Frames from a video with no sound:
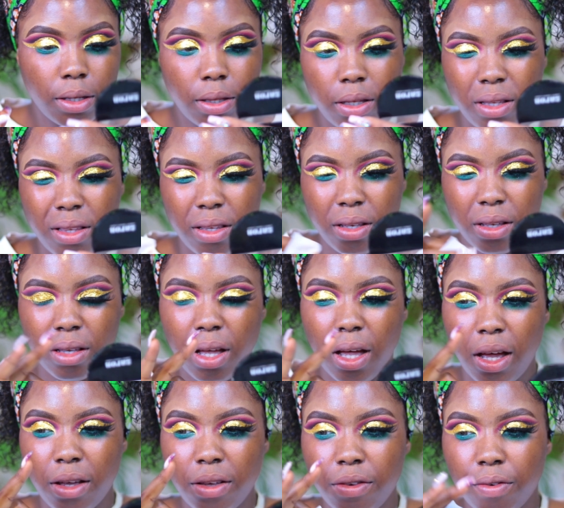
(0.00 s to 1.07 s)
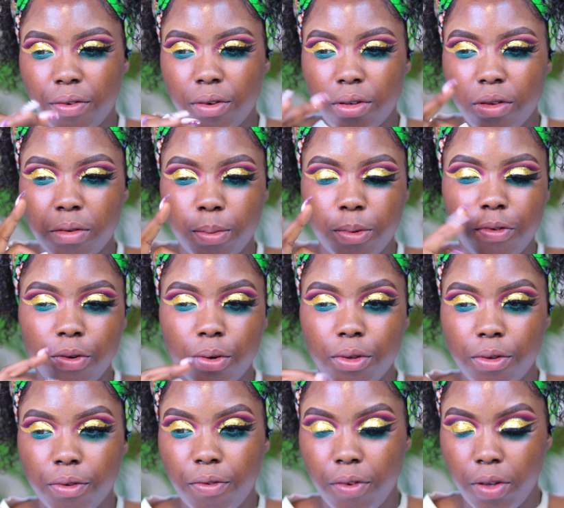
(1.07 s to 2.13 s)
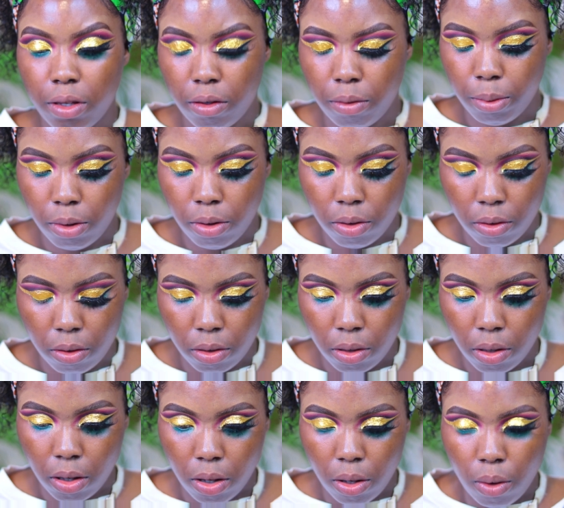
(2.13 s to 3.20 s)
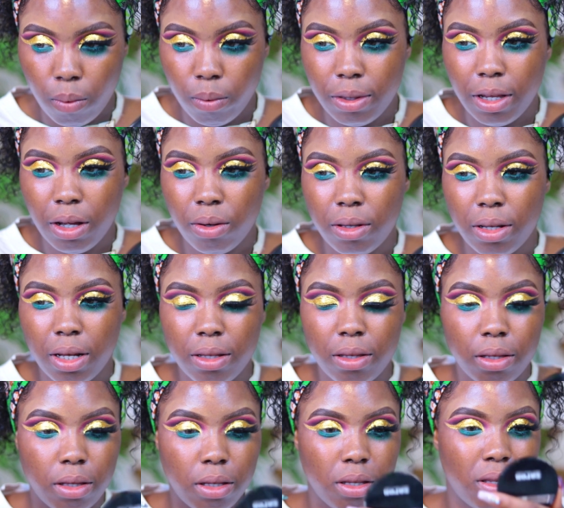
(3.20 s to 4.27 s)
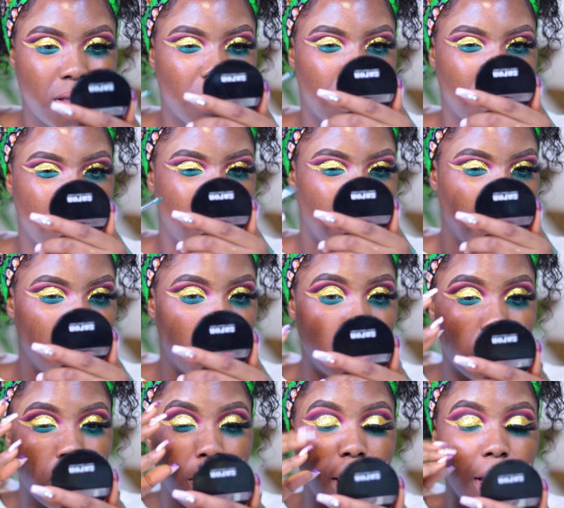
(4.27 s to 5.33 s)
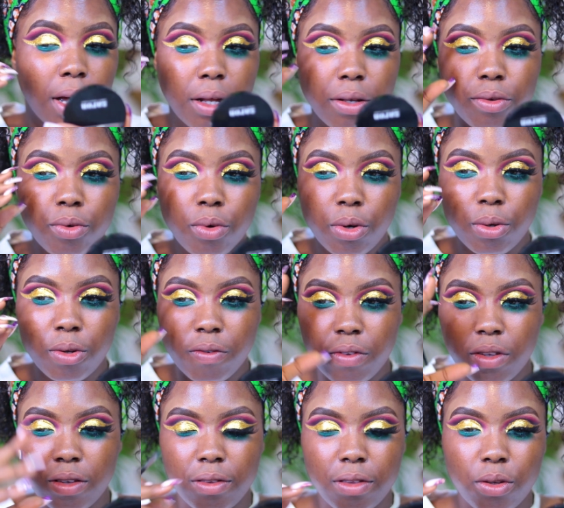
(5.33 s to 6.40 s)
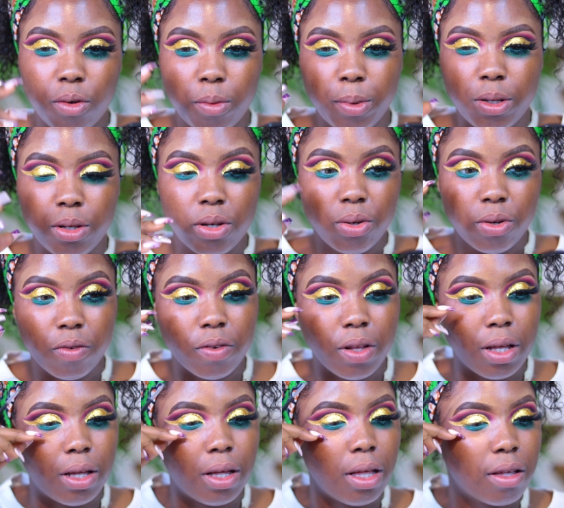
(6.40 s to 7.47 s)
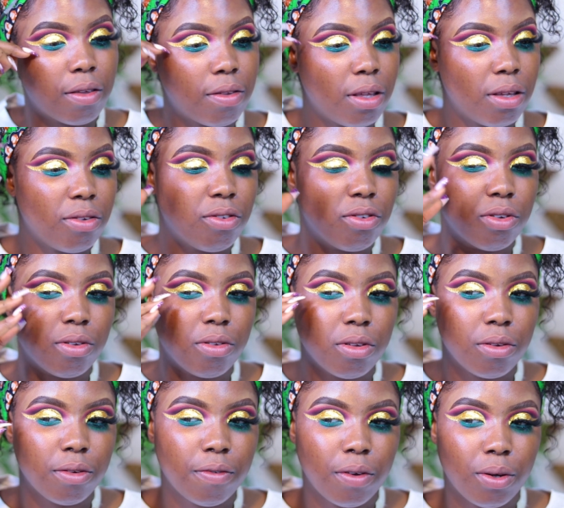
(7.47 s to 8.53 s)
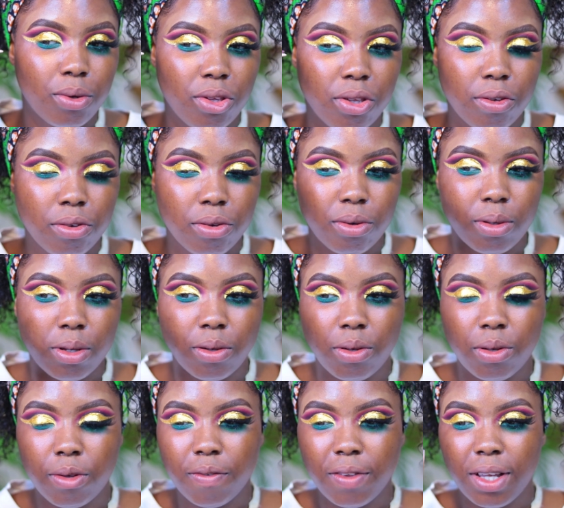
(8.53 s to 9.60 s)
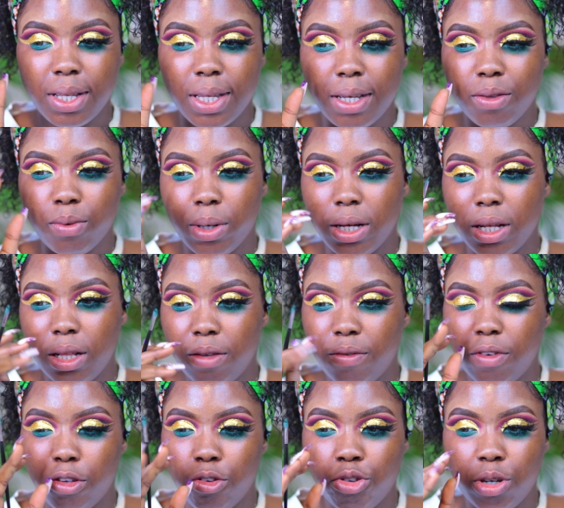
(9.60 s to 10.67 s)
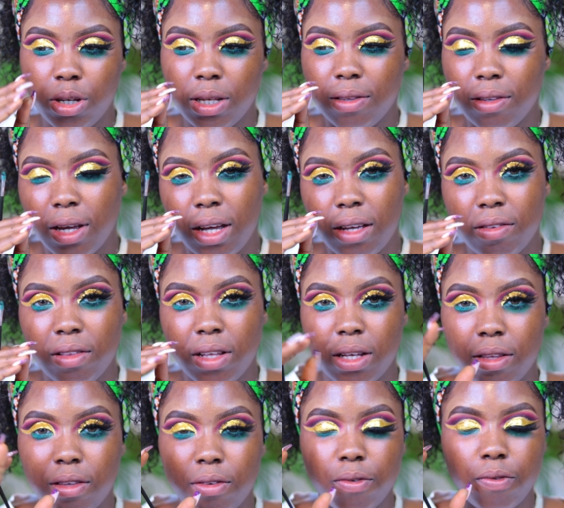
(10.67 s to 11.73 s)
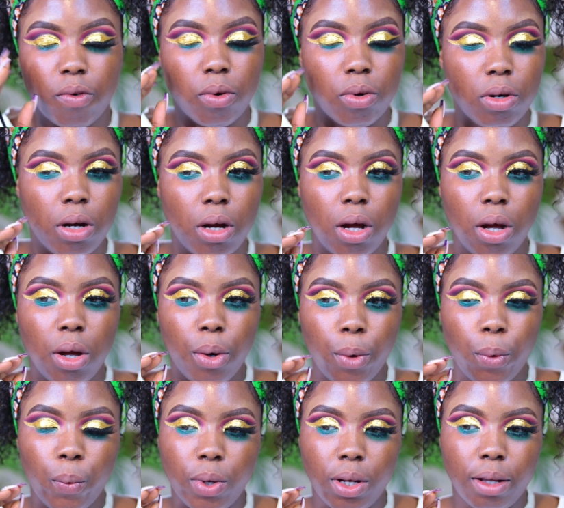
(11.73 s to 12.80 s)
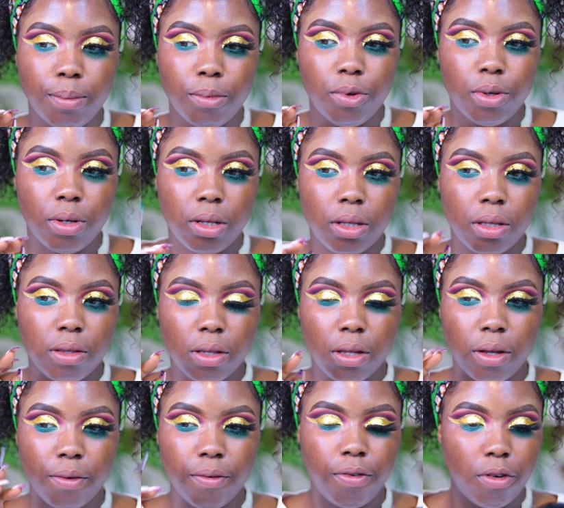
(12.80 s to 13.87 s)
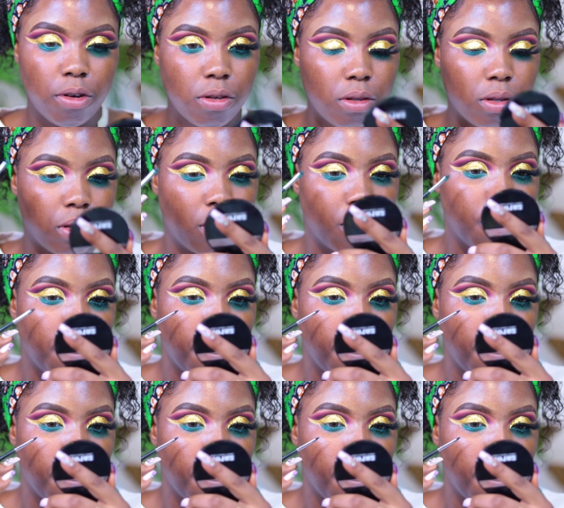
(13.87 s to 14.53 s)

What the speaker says: I did the eyes first before the face, because without that, I can't do all of this. There will be a lot of like extensions on the foundation and all of that. That's why I leave intricate eyes like this for when I'm doing skin first,